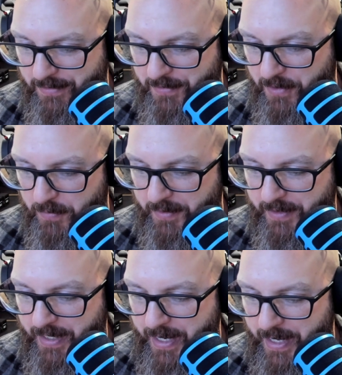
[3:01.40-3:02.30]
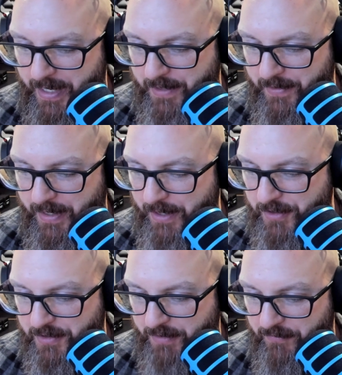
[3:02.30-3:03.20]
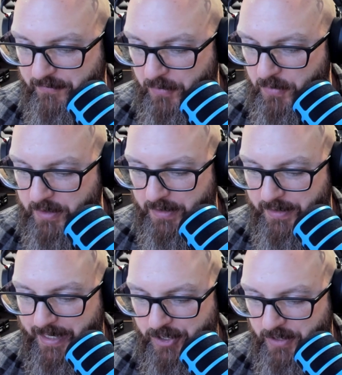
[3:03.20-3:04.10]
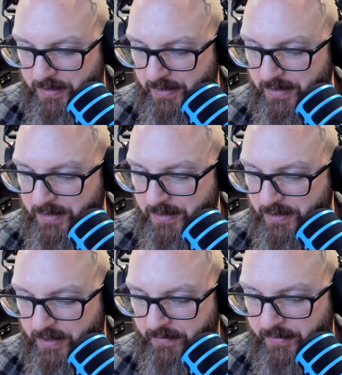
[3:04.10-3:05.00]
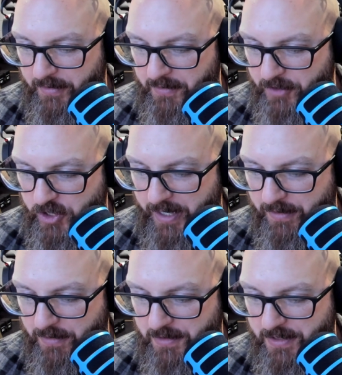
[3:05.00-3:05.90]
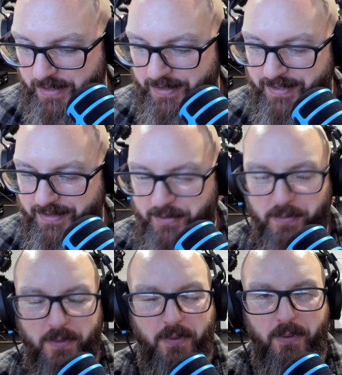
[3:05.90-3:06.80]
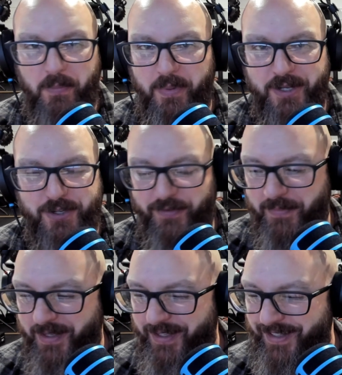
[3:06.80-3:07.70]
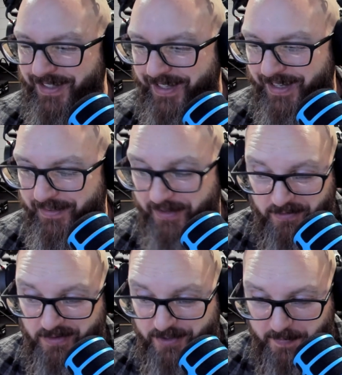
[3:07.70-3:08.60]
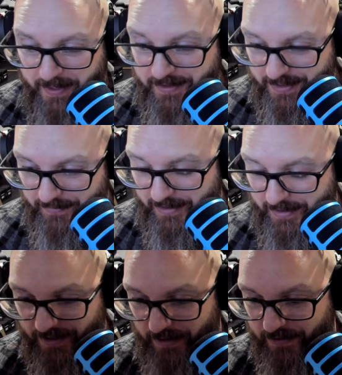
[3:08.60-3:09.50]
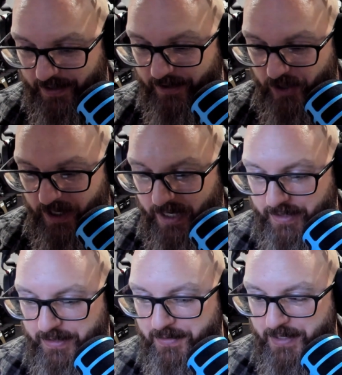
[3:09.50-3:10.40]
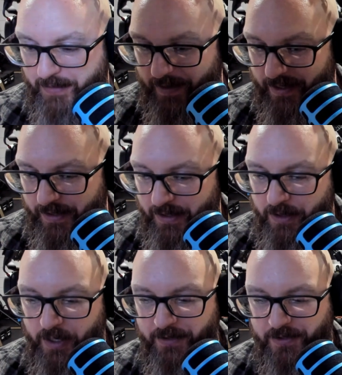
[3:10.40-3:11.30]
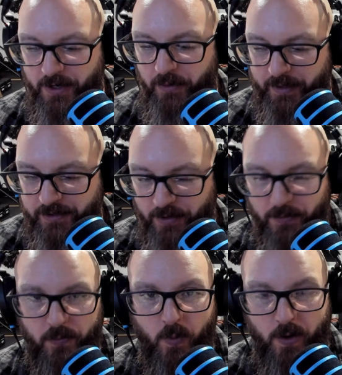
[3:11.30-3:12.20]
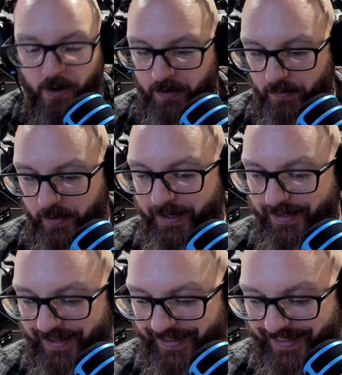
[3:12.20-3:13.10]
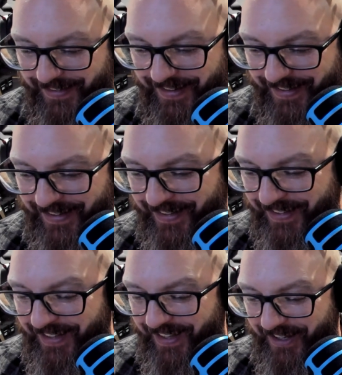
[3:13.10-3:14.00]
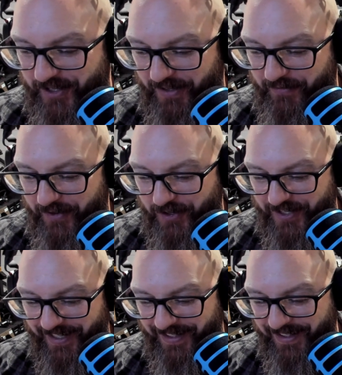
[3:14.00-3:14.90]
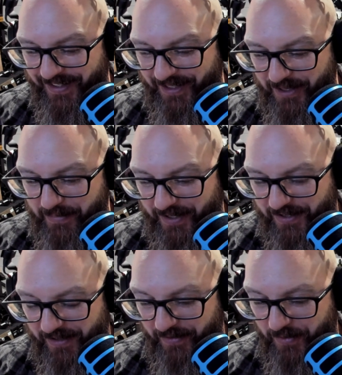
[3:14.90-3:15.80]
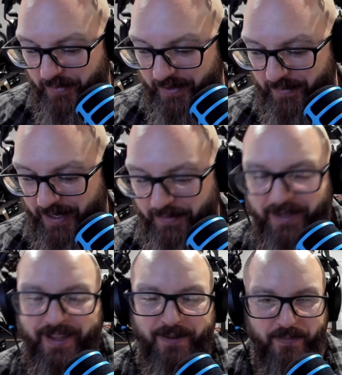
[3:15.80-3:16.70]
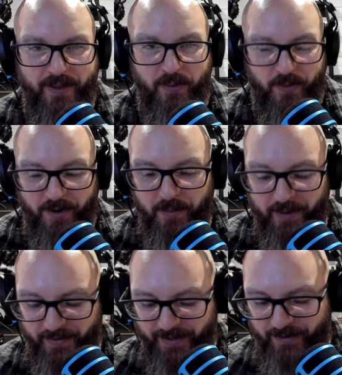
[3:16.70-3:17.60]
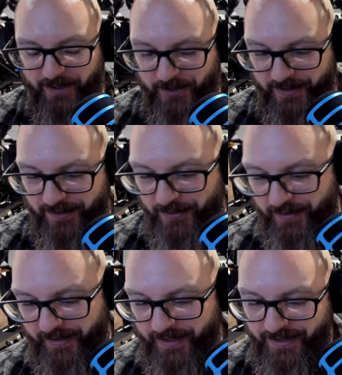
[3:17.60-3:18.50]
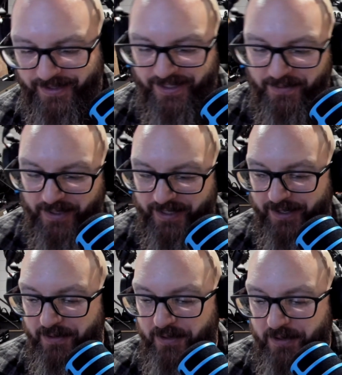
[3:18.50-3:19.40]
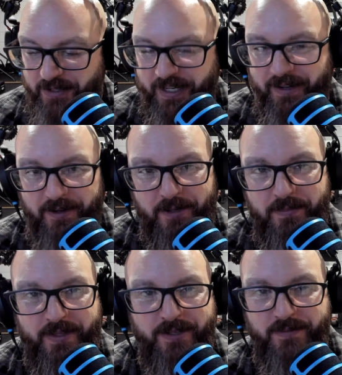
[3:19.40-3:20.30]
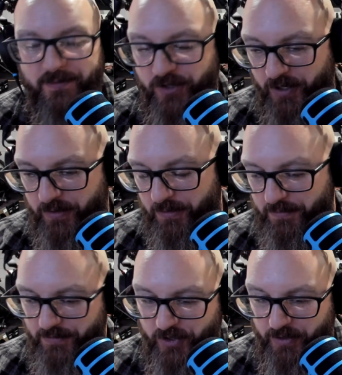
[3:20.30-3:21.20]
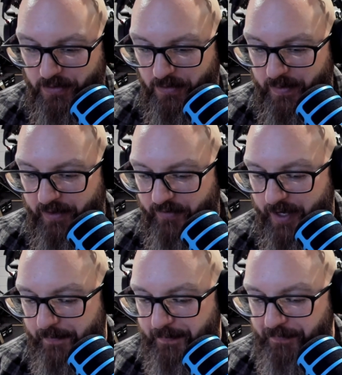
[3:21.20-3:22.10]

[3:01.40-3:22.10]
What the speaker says: I don't know. But they had just a full collection of the little shakers. There were a whole bunch of them, and they were expensive. I was kind of shocked. I was like, man, you guys know these don't work, right? Like they're not actually functioning pieces of equipment. I mean, they were, but they don't actually do anything. But you stand on them, and they jiggle away the fat.